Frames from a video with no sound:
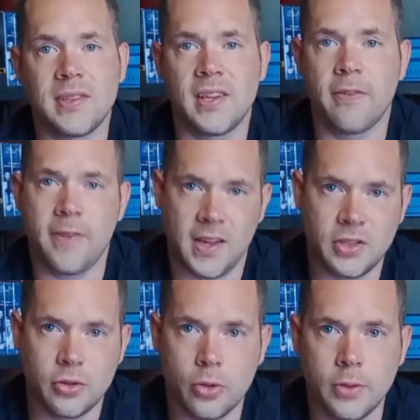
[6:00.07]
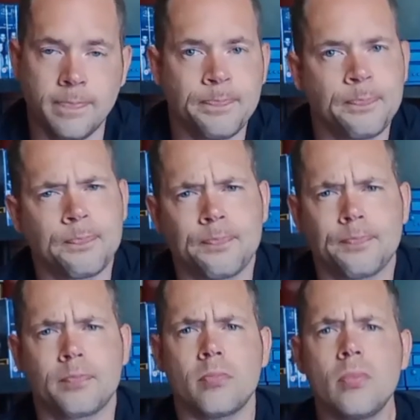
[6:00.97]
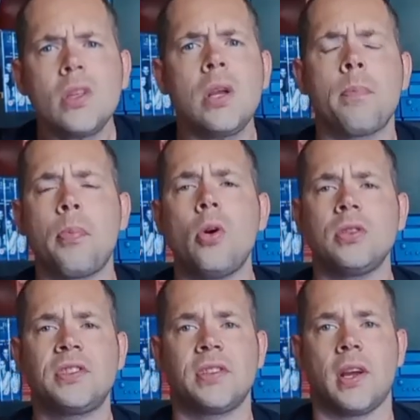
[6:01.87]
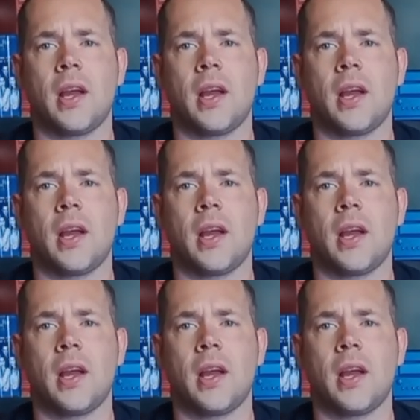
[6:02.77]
to see a first showing. But